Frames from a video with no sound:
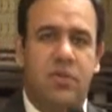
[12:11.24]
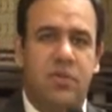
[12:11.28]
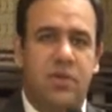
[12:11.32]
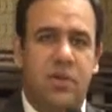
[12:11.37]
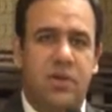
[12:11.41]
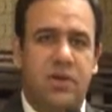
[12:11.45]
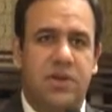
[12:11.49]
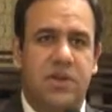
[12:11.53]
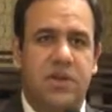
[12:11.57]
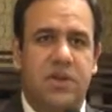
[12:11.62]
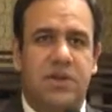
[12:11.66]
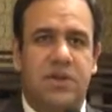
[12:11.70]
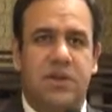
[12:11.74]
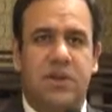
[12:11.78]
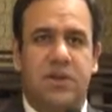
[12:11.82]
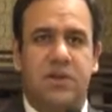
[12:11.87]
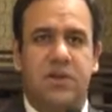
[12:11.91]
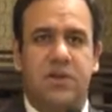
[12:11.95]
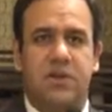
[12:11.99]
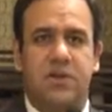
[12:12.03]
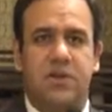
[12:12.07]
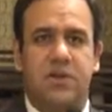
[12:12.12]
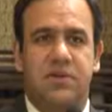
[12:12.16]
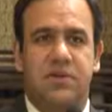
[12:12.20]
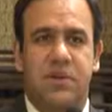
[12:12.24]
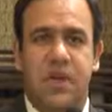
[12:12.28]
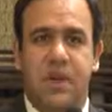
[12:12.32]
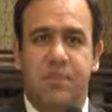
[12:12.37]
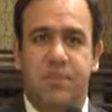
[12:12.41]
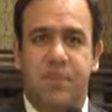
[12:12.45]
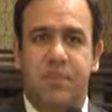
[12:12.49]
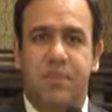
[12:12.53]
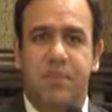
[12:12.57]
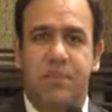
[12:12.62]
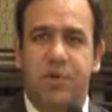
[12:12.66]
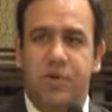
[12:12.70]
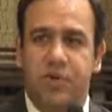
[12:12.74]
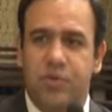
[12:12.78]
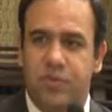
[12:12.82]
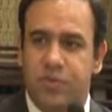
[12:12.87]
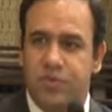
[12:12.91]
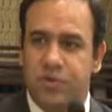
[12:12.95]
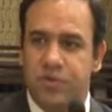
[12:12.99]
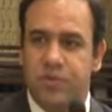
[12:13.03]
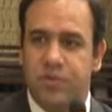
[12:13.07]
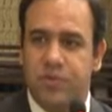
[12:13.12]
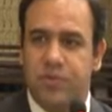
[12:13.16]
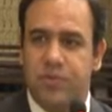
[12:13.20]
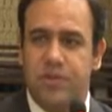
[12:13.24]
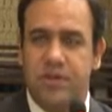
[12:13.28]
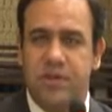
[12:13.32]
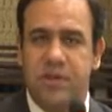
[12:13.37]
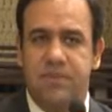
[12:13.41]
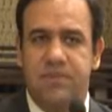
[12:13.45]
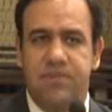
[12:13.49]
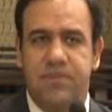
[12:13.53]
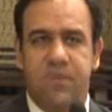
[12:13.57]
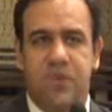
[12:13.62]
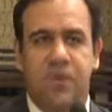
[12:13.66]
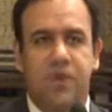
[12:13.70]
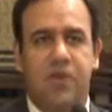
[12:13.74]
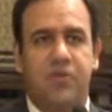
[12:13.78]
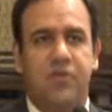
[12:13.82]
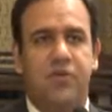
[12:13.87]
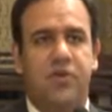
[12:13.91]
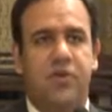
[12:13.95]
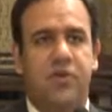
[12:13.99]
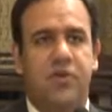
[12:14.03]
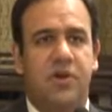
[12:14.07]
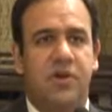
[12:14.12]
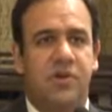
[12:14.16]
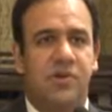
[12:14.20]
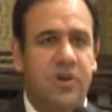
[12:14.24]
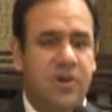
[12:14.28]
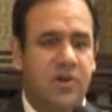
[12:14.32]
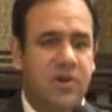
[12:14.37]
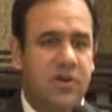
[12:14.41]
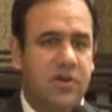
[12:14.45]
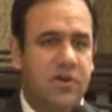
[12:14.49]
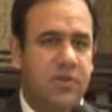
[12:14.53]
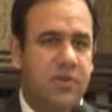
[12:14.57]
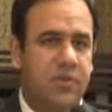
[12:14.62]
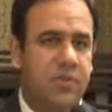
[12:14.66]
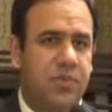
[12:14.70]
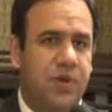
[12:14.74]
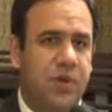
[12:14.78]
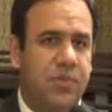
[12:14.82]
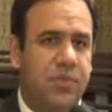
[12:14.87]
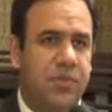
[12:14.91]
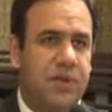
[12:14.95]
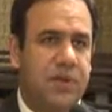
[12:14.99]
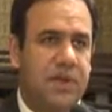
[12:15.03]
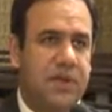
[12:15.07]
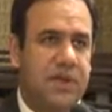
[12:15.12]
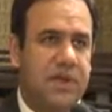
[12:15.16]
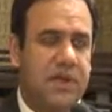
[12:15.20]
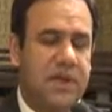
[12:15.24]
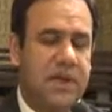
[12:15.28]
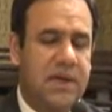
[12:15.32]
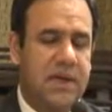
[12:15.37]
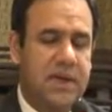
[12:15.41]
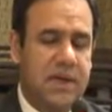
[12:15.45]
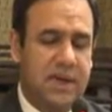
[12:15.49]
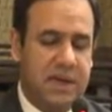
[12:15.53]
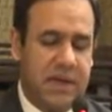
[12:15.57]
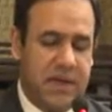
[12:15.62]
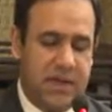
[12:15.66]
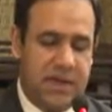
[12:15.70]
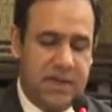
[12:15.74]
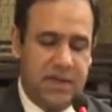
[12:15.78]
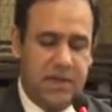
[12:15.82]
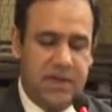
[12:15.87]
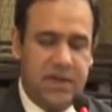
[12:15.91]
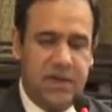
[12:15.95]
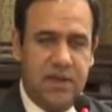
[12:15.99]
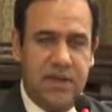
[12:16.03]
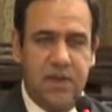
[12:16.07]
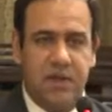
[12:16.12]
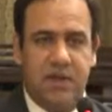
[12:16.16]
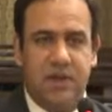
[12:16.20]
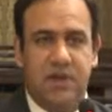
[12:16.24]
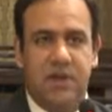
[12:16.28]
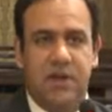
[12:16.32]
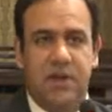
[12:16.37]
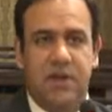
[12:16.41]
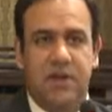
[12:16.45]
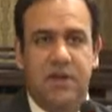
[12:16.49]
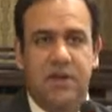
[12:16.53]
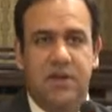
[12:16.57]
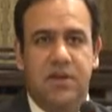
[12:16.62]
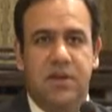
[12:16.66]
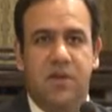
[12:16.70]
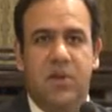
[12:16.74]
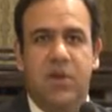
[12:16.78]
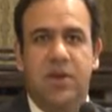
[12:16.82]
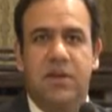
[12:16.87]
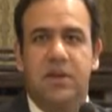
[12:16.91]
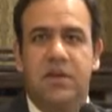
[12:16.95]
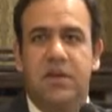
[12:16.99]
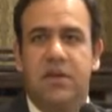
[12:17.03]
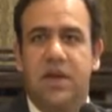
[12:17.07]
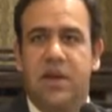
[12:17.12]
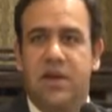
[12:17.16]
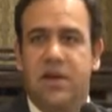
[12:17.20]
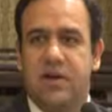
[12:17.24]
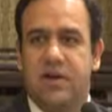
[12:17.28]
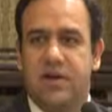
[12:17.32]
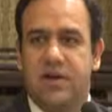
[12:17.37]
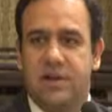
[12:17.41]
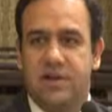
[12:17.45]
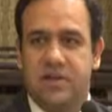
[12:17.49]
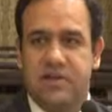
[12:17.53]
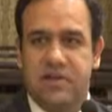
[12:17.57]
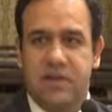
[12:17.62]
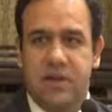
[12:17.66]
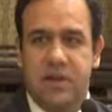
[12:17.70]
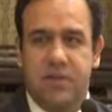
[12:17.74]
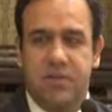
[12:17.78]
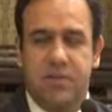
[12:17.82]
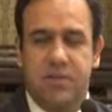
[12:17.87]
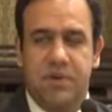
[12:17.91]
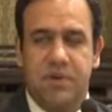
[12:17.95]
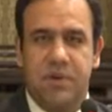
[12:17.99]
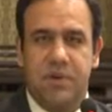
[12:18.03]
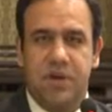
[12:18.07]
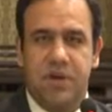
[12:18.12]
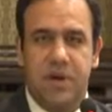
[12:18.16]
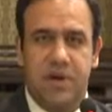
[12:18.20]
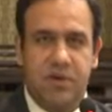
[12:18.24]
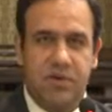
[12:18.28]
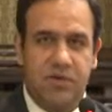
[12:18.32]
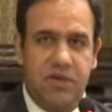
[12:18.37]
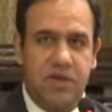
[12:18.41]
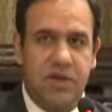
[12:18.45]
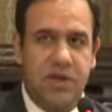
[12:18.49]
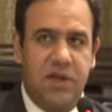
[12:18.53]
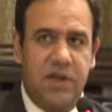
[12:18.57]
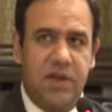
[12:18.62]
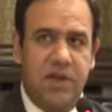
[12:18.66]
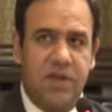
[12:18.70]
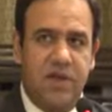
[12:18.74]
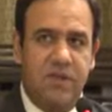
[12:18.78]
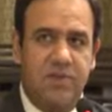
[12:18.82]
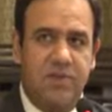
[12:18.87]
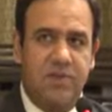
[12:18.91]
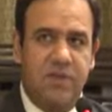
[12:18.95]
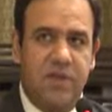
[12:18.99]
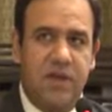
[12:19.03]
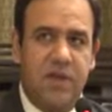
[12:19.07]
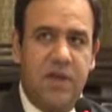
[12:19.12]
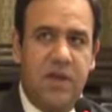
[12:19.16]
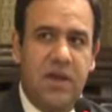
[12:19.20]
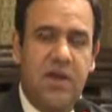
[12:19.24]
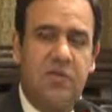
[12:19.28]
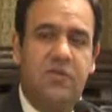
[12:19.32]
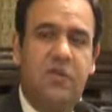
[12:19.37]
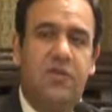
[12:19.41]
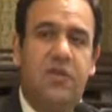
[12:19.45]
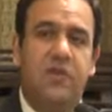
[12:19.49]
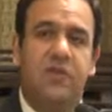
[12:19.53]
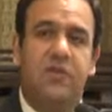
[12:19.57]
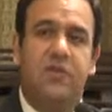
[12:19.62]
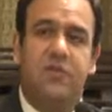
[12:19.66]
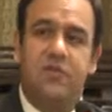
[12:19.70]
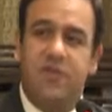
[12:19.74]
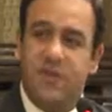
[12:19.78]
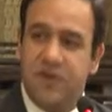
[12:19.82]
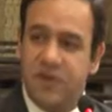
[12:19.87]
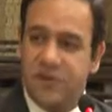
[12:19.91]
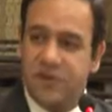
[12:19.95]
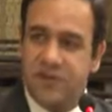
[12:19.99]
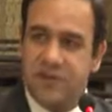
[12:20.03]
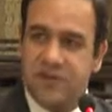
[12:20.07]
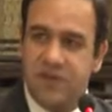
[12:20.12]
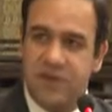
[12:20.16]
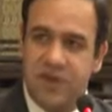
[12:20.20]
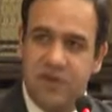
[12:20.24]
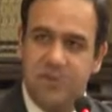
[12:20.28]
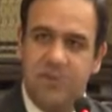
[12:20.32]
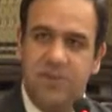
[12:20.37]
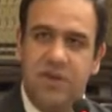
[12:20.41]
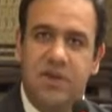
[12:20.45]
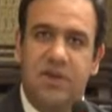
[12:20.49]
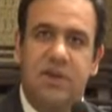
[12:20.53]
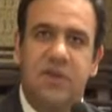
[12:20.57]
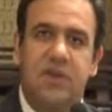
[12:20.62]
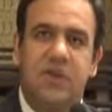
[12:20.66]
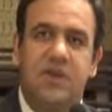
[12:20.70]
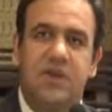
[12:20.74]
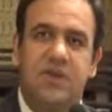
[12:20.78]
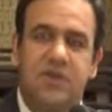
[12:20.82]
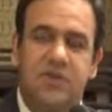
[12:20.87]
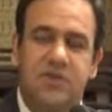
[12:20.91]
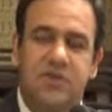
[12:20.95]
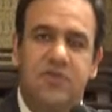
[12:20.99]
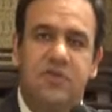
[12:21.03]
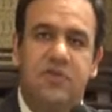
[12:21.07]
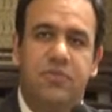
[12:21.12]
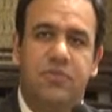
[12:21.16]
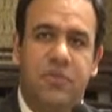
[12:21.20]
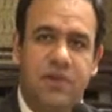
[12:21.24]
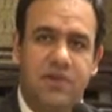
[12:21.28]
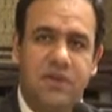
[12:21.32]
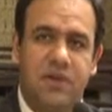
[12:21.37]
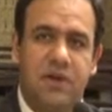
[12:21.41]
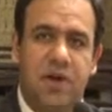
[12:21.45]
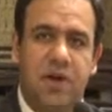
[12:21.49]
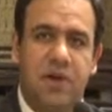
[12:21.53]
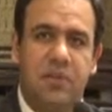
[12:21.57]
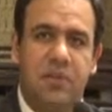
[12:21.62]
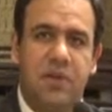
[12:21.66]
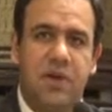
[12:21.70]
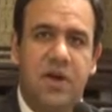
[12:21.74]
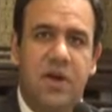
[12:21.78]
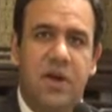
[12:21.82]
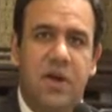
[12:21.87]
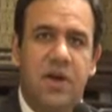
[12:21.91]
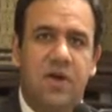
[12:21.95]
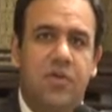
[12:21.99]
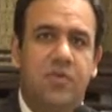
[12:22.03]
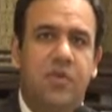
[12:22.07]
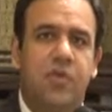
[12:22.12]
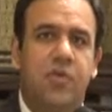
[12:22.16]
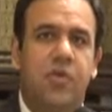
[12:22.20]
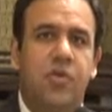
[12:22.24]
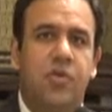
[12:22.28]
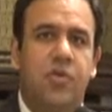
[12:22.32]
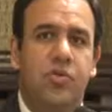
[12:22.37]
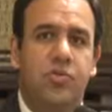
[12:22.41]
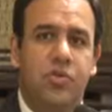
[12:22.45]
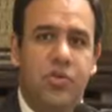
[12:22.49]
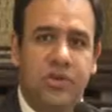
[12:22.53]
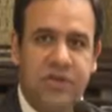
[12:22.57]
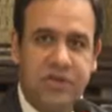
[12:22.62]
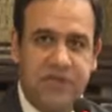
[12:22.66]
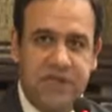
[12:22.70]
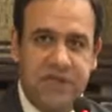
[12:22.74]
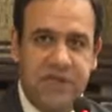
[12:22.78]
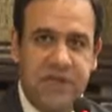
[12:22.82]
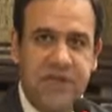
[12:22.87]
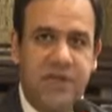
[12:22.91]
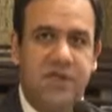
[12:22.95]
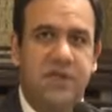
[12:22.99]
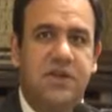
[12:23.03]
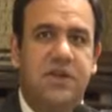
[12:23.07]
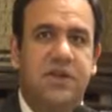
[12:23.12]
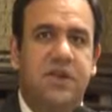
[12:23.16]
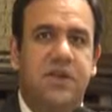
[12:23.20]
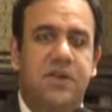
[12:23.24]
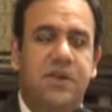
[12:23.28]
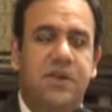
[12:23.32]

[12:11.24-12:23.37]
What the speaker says: what the stamp paper duty should be if you're transacting your property, and all the record is kept electronically. And for the first time in the history of Punjab, we're going to exceed